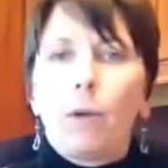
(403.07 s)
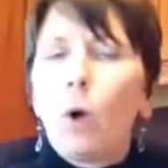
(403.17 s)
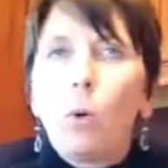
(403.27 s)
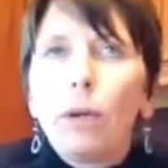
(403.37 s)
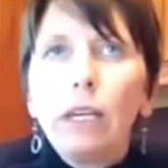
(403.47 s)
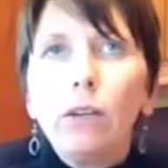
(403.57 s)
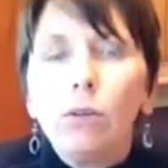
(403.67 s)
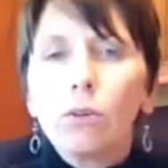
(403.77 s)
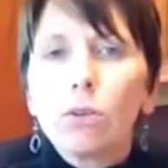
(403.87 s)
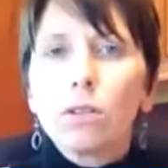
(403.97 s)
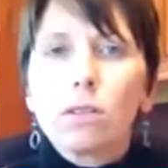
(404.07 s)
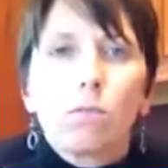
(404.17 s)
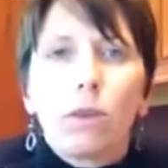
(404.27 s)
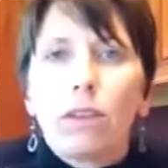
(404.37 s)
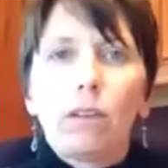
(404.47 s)
whole wheat noodles
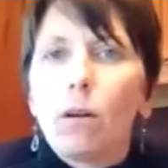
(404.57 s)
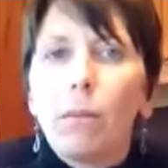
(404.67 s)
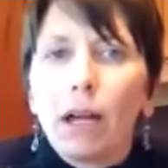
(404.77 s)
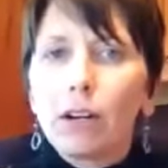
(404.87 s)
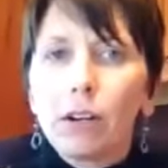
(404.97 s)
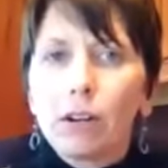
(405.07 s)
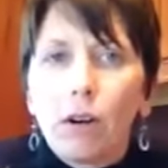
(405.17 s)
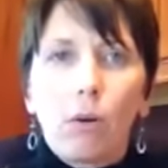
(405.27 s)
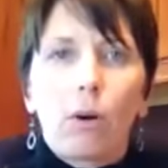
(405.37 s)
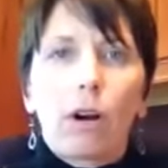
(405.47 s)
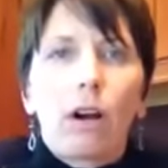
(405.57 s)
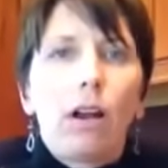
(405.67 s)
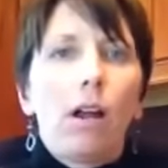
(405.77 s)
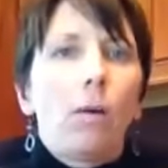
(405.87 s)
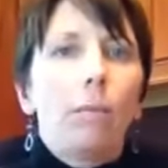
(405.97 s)
with a little butter, or
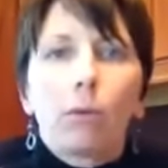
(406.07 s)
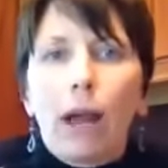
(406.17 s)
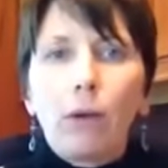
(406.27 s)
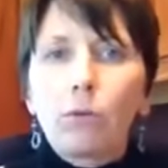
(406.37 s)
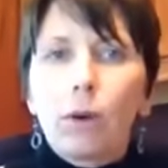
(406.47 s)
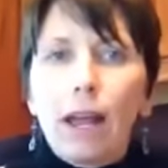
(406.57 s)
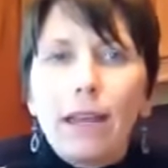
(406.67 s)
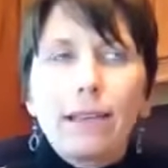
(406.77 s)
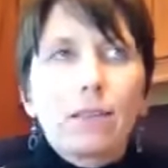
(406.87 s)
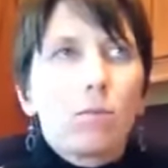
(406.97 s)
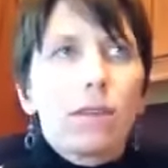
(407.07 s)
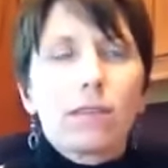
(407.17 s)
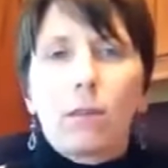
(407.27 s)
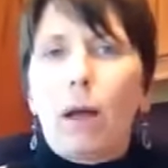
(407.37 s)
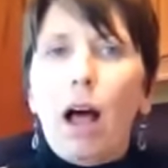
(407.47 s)
brown rice with
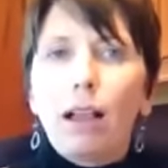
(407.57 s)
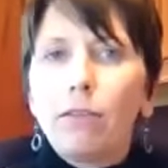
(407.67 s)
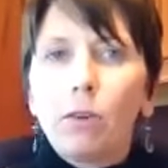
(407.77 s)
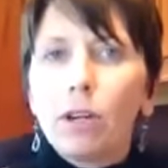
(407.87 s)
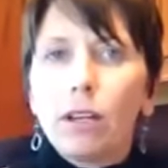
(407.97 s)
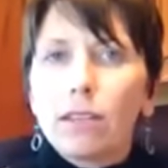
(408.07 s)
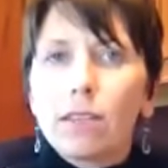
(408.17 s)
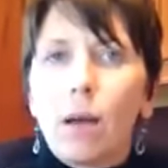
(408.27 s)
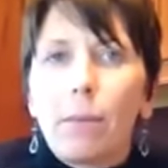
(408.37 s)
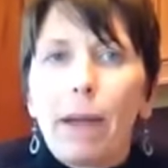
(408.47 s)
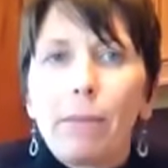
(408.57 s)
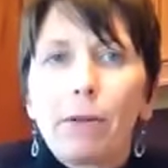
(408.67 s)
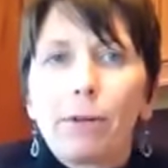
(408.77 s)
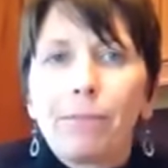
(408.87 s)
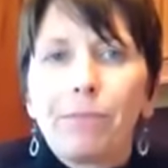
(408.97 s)
some olive oil and salt and
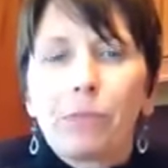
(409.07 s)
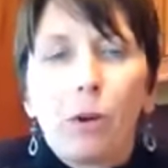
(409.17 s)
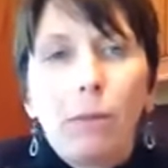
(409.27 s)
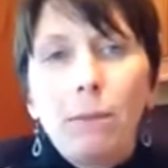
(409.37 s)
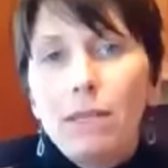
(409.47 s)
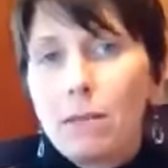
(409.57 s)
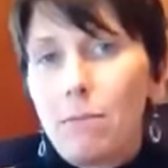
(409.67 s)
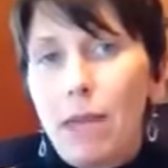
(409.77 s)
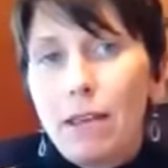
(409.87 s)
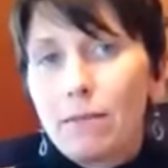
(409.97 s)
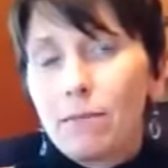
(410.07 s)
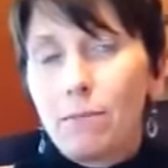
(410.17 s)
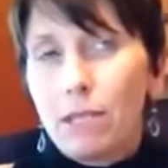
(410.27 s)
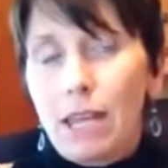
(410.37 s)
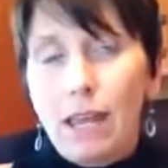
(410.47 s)
pepper, or maybe some baked
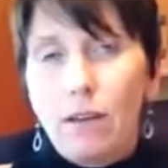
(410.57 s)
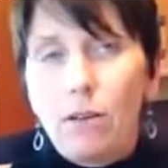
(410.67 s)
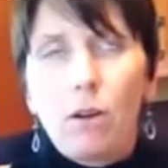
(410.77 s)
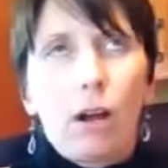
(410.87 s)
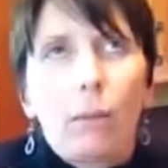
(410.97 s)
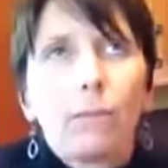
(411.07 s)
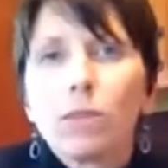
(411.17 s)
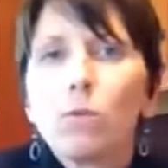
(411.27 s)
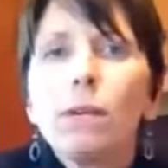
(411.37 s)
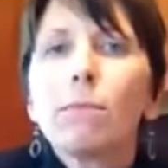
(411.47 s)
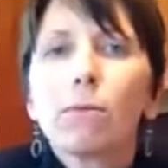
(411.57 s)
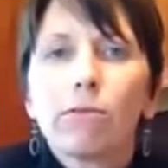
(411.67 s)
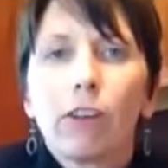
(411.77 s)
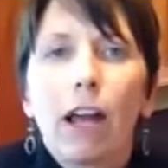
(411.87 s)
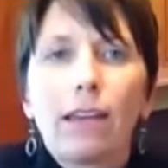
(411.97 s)
potato sweet
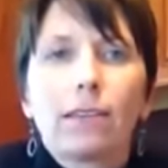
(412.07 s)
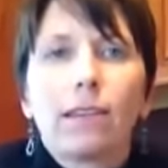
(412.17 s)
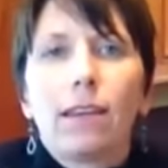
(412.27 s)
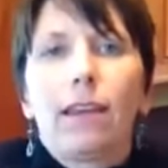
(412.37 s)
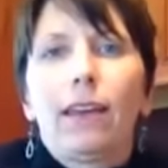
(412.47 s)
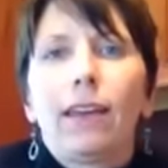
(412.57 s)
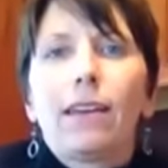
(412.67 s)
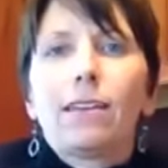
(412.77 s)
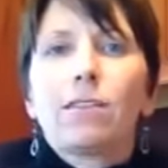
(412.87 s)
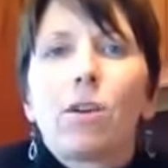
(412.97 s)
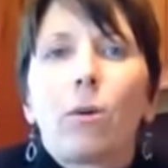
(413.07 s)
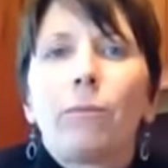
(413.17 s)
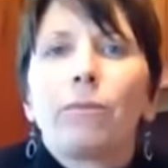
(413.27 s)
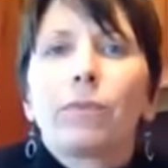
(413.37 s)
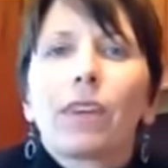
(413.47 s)
fries. So,
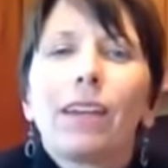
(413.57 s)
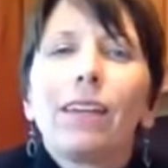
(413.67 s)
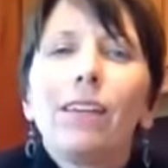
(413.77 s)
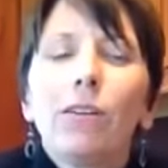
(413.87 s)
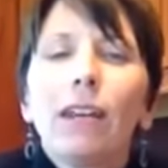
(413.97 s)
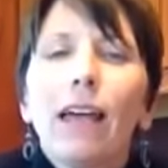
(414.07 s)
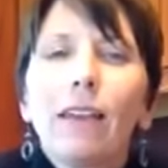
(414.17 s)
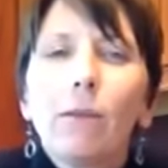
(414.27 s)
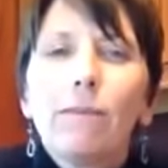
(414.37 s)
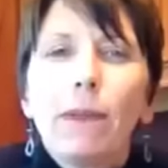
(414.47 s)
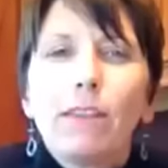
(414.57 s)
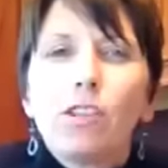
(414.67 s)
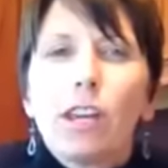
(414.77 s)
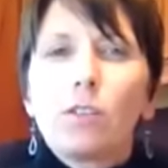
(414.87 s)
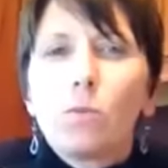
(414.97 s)
now that we've made the
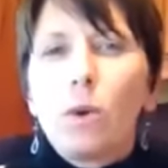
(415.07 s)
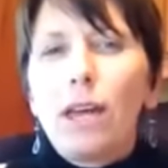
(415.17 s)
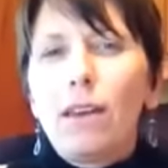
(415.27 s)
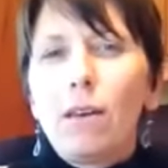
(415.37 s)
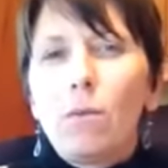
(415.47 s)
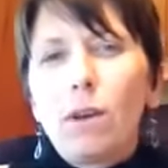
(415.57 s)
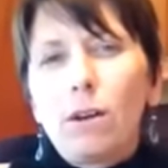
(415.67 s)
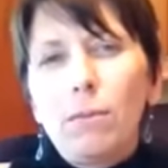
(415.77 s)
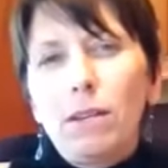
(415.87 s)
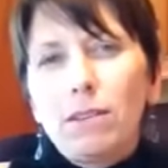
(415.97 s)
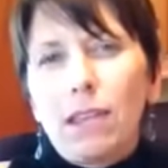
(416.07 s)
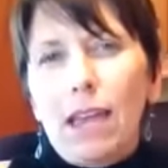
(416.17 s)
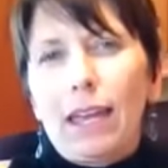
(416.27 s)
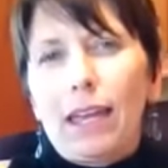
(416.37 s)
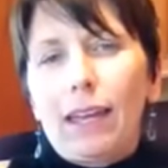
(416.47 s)
change, what are meals
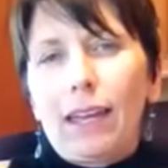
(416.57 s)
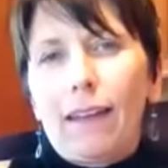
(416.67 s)
like